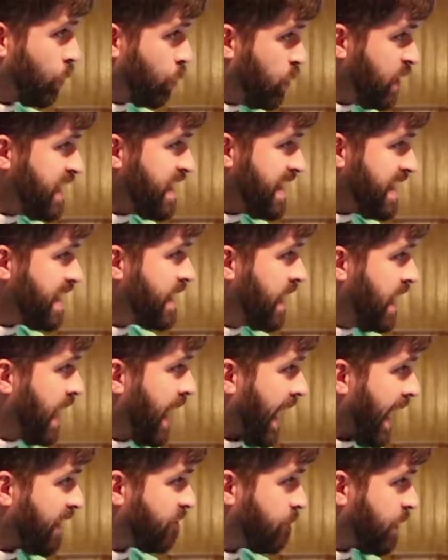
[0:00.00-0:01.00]

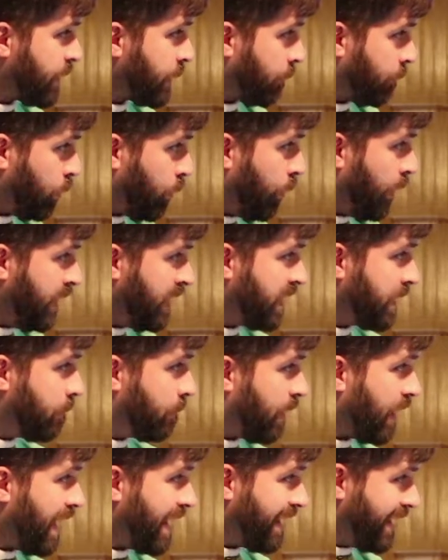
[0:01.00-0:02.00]
We have been
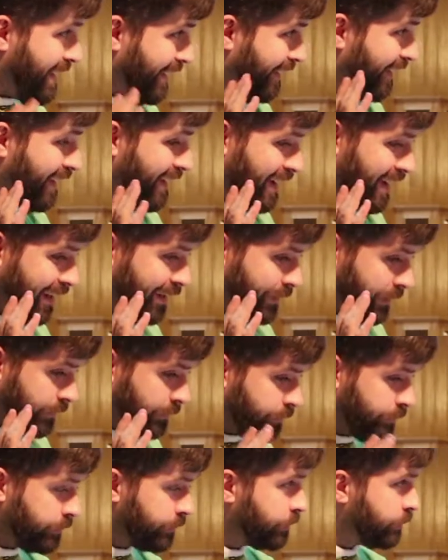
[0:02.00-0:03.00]
appointed by
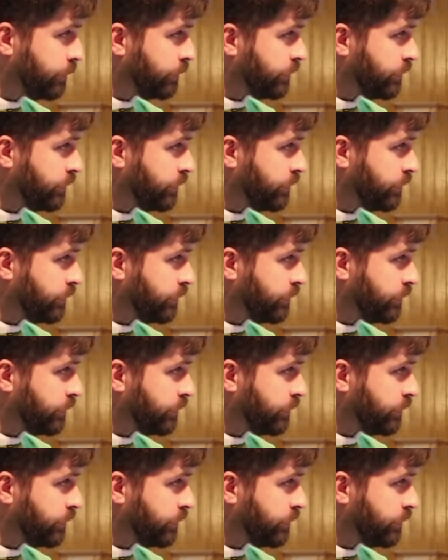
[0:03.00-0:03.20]
God